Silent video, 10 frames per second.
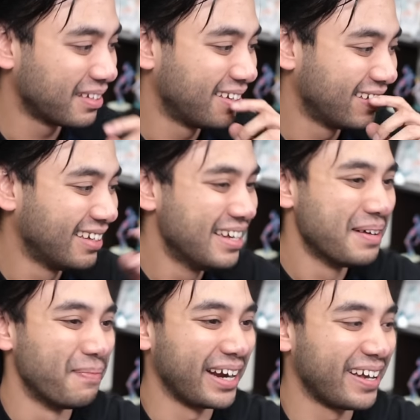
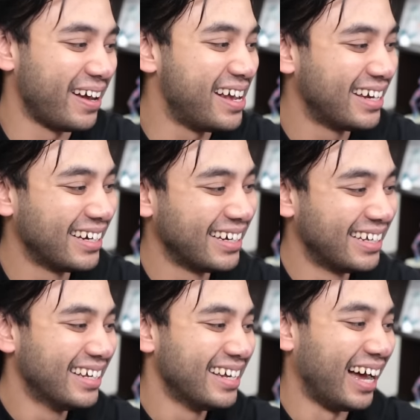My guy.
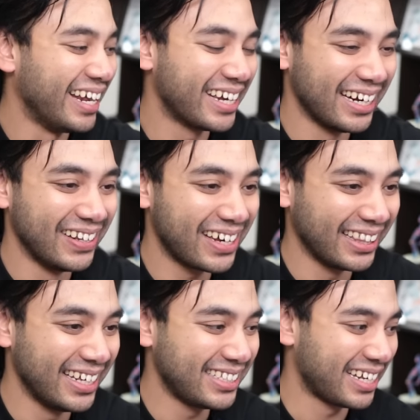Are you gonna look at
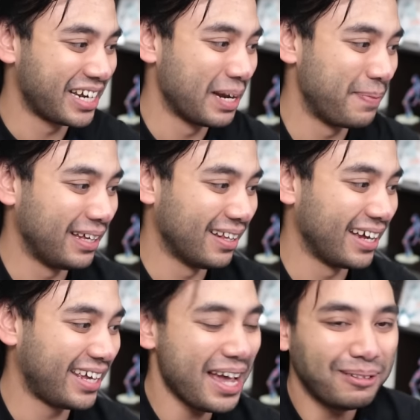this and gonna be
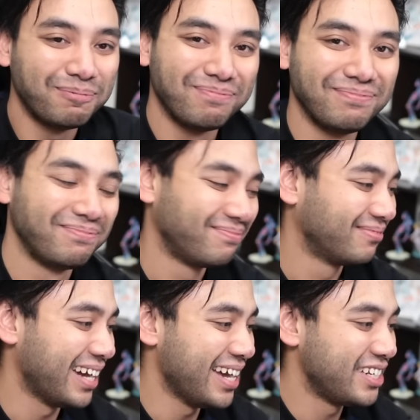like, yeah,
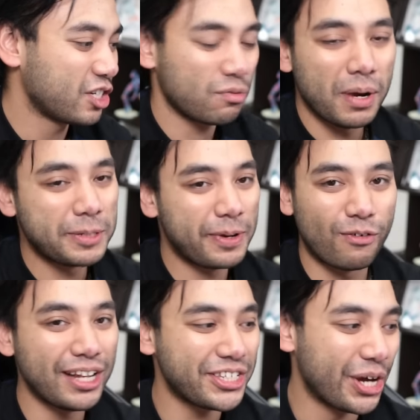just reminds me of
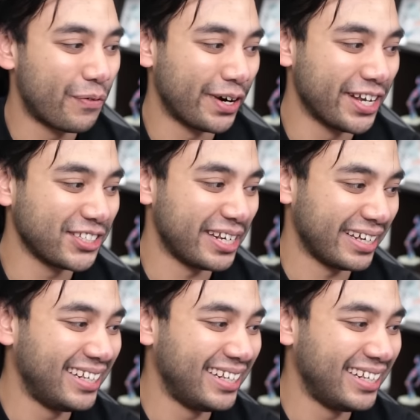Rent-A-Girlfriend, doesn't